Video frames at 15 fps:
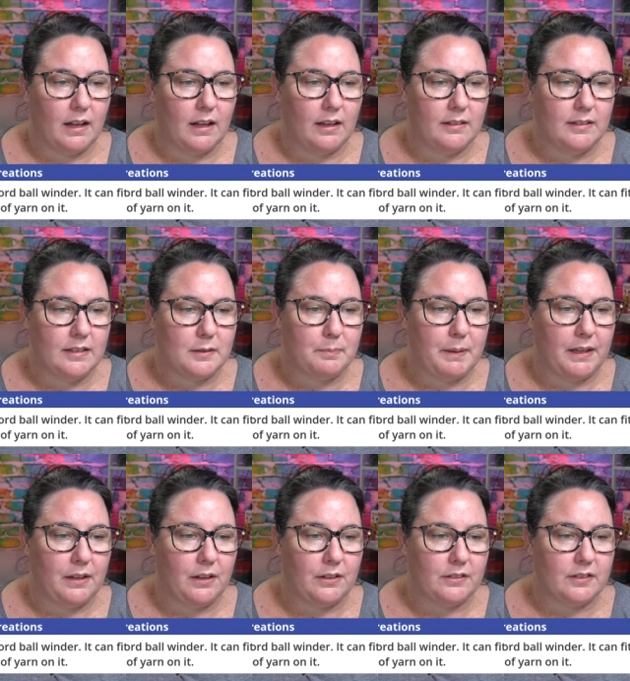Knitspin
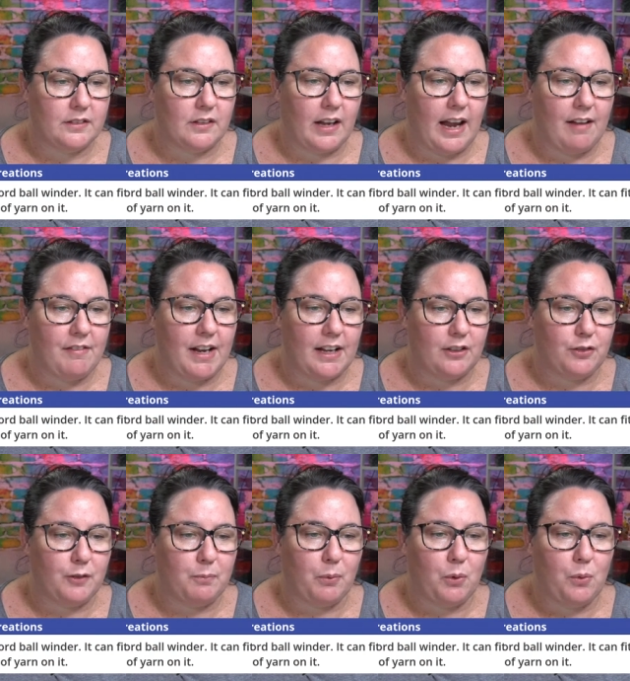Girl says, I have an
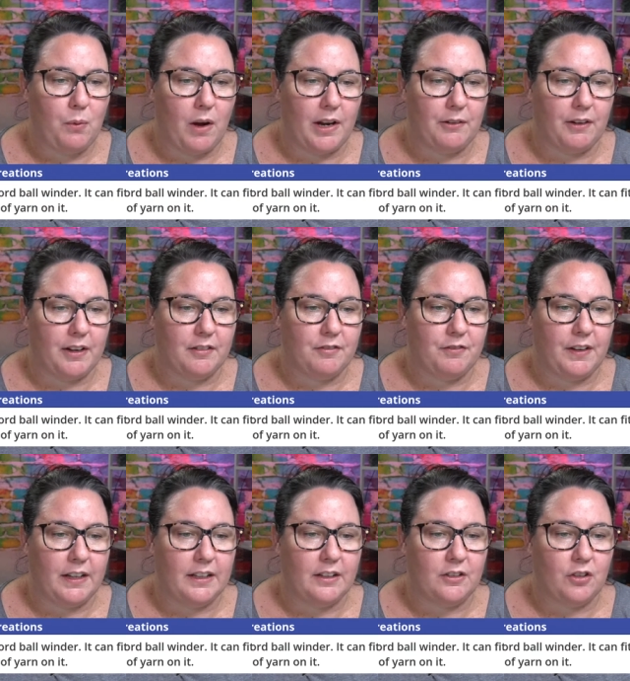Ashford ball winder. It can fit
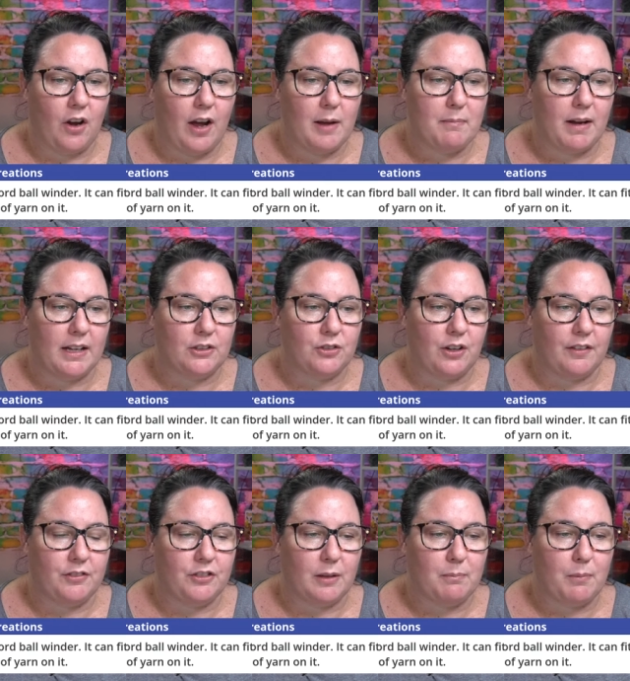an entire Majacraft
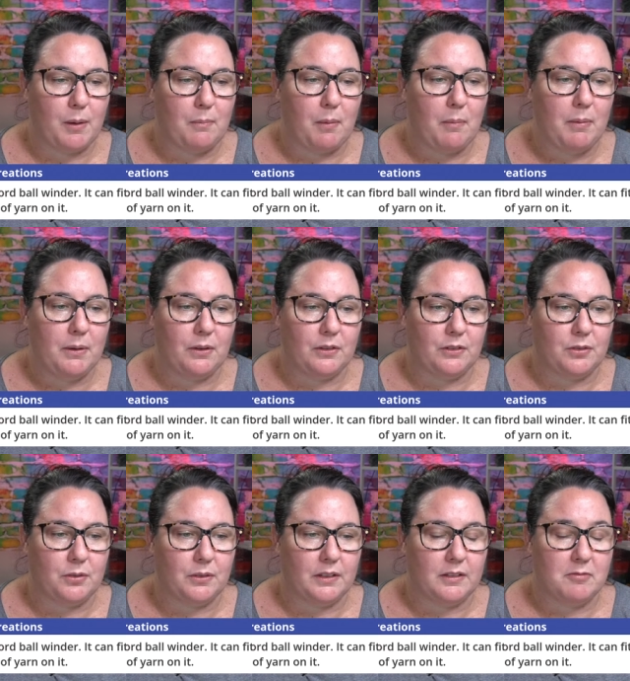jumbo bobbin
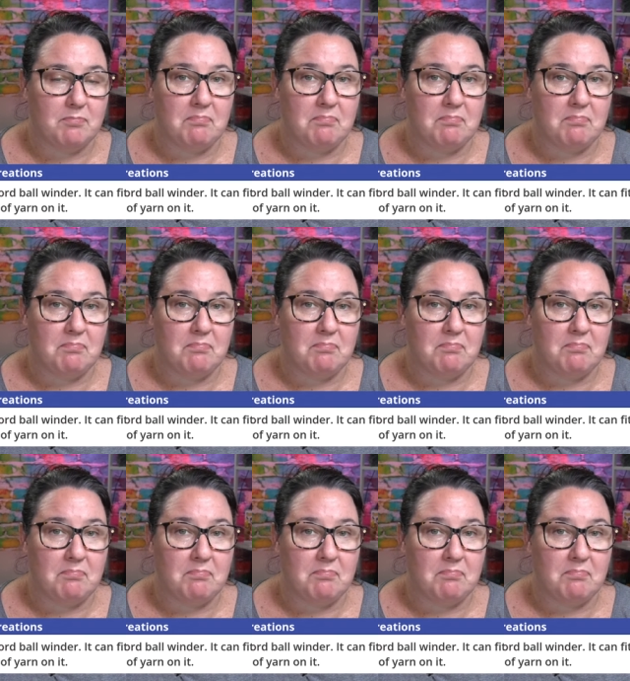onto it.